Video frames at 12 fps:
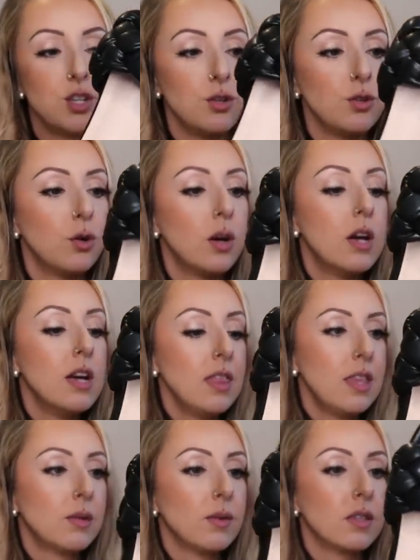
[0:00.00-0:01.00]
of shoe.
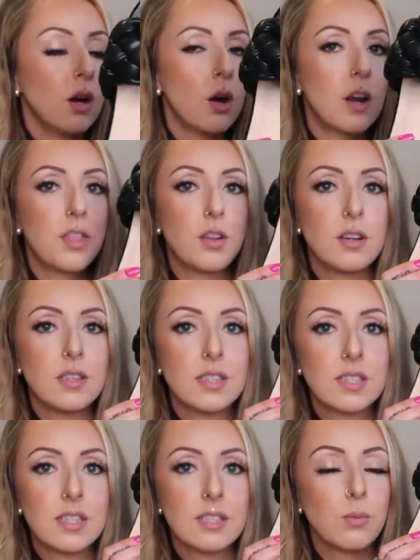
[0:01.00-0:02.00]
These ones are a
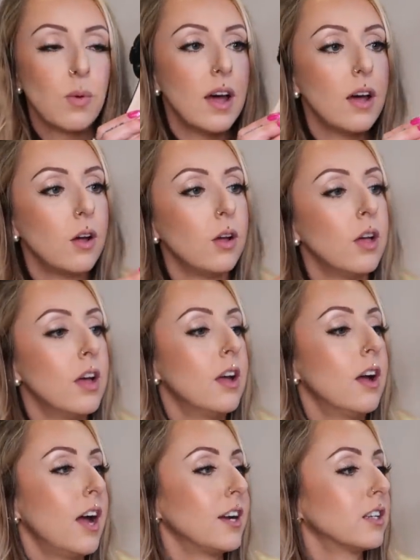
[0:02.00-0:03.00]
36 as well.
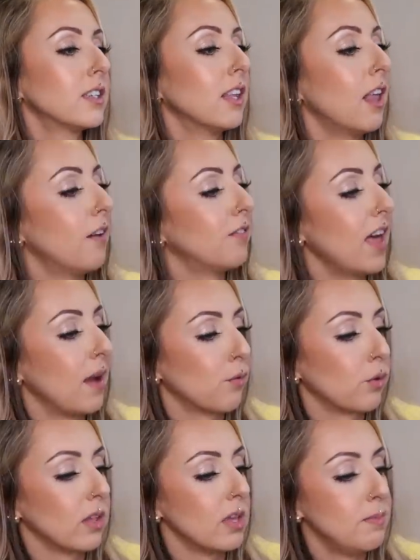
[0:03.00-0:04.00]
I just love that
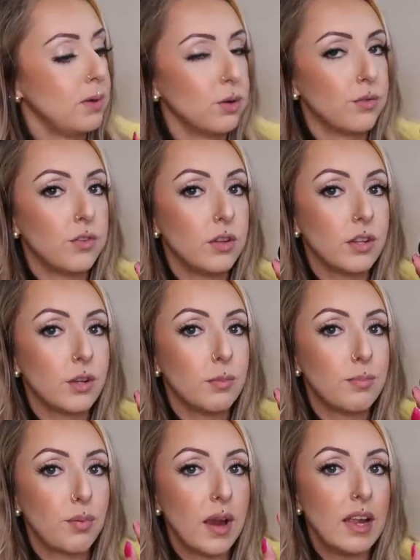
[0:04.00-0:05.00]
really beautiful little
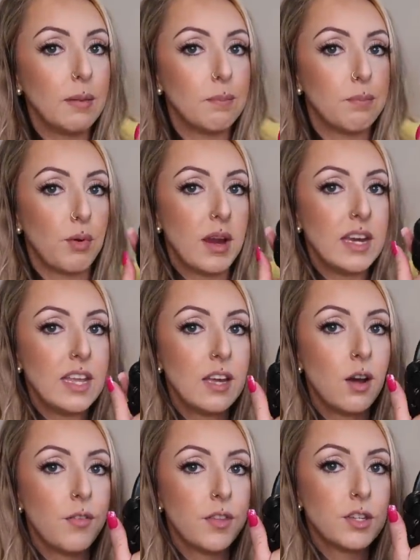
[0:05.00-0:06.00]
bra
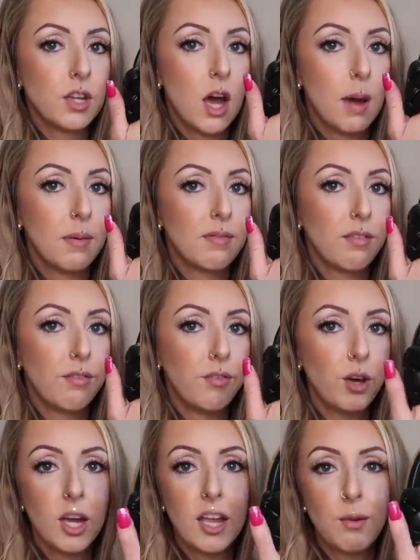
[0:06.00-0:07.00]
braiding on the top of the
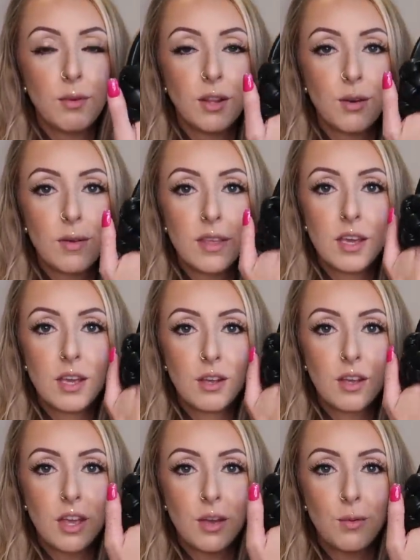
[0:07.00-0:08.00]
foot. It would look really
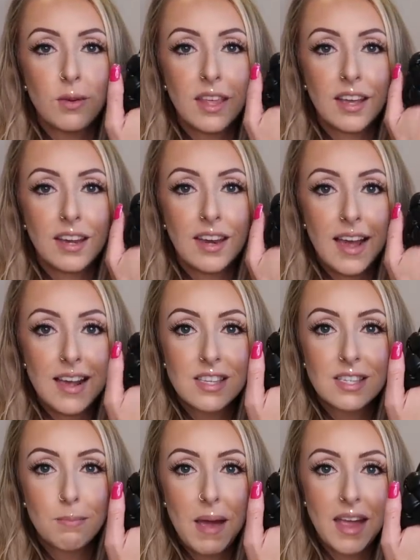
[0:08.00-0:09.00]
cute with like a
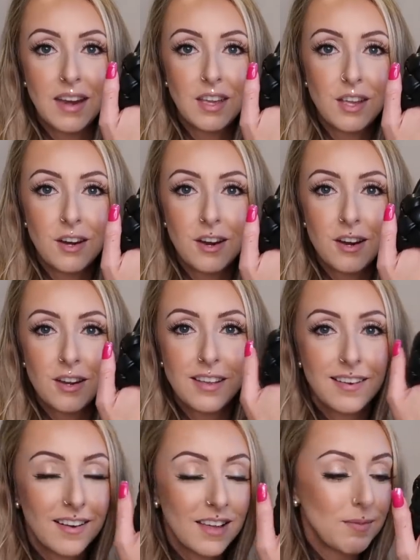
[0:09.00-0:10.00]
nice pedicure,
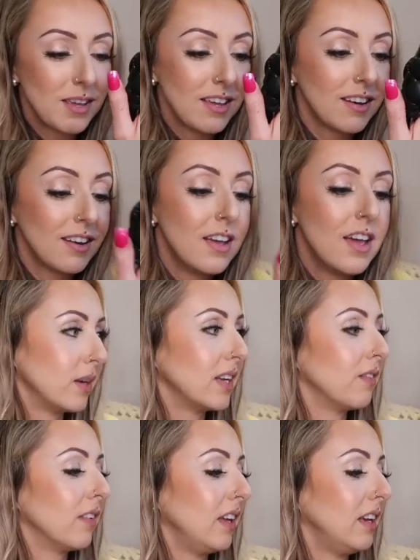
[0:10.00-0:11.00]
you know what I mean? So I
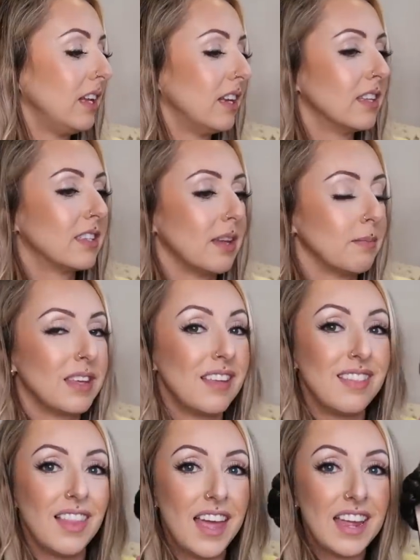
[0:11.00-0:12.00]
definitely needed
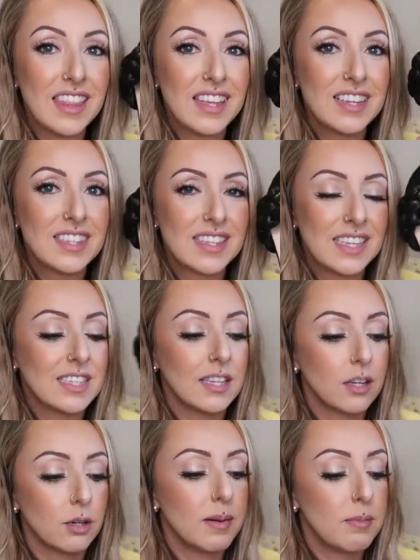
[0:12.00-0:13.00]
something like this that's a
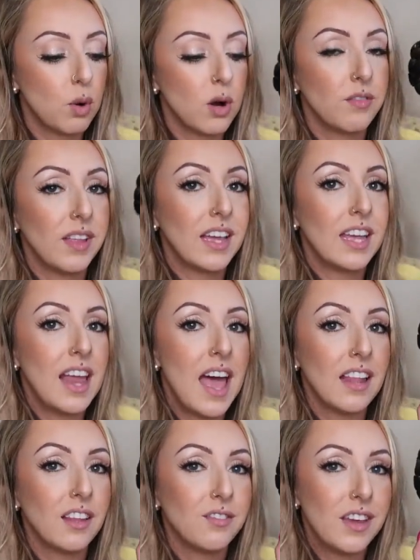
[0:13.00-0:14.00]
little bit more of like an
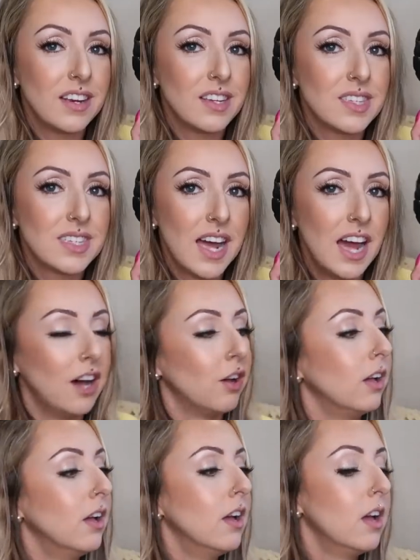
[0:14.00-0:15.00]
elevated
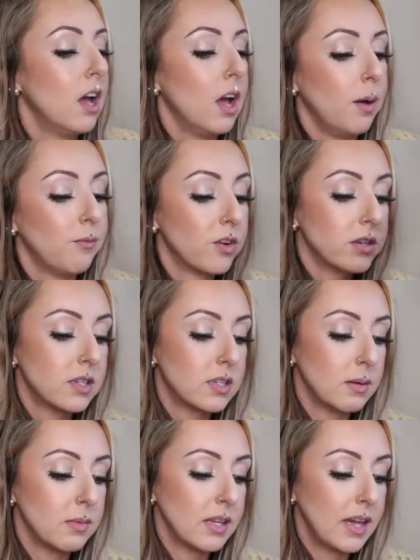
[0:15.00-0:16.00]
style um, versus
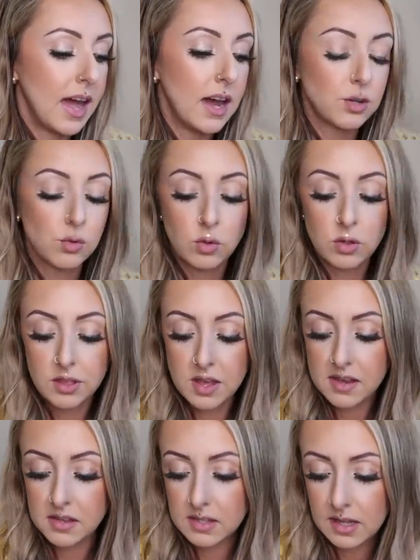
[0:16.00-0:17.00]
some of the casual
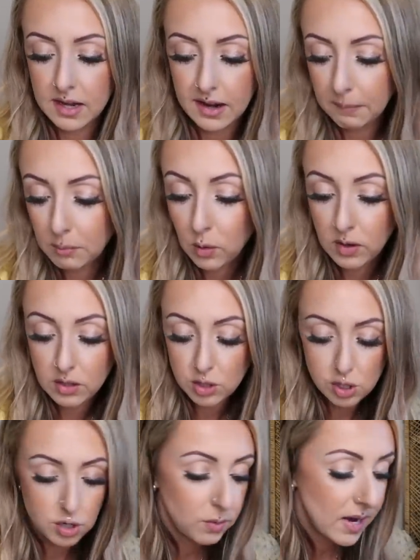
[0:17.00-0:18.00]
things that I'm going to
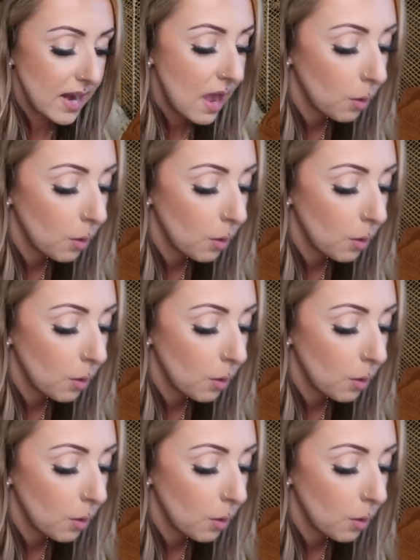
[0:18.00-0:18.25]
show you right